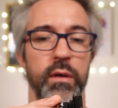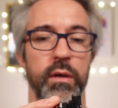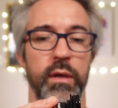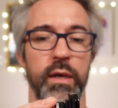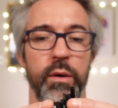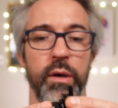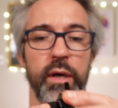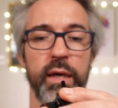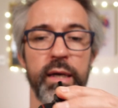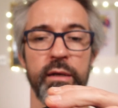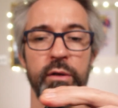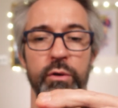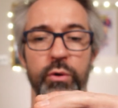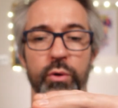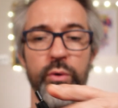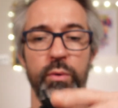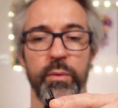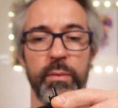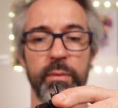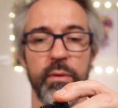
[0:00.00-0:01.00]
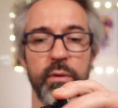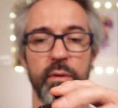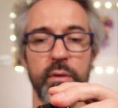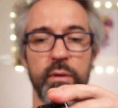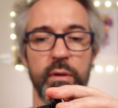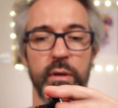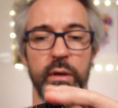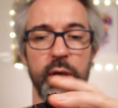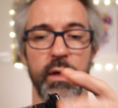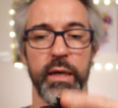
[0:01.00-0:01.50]
And what I can do,
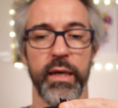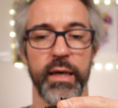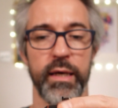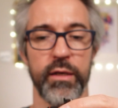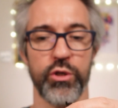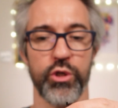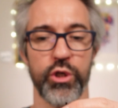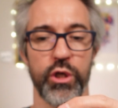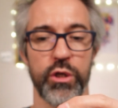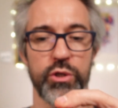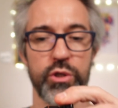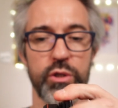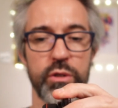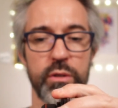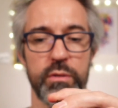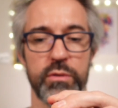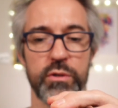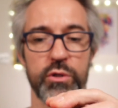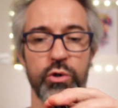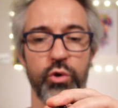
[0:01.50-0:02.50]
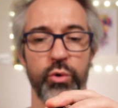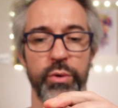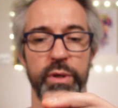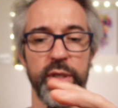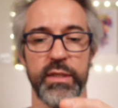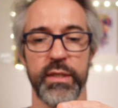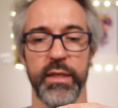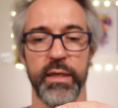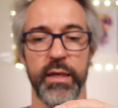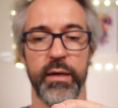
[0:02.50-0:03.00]
I can just screw
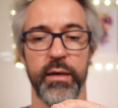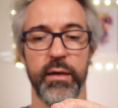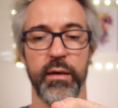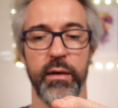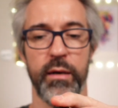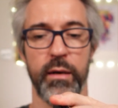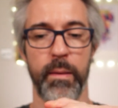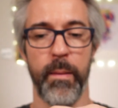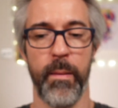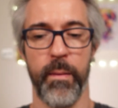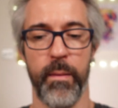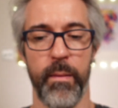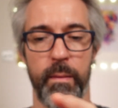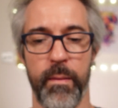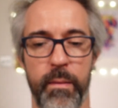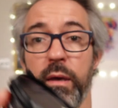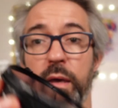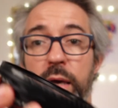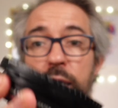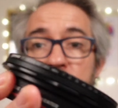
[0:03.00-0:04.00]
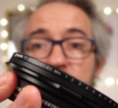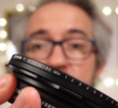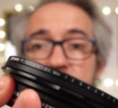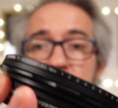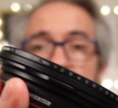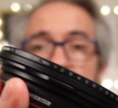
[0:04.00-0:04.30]
it here, and that's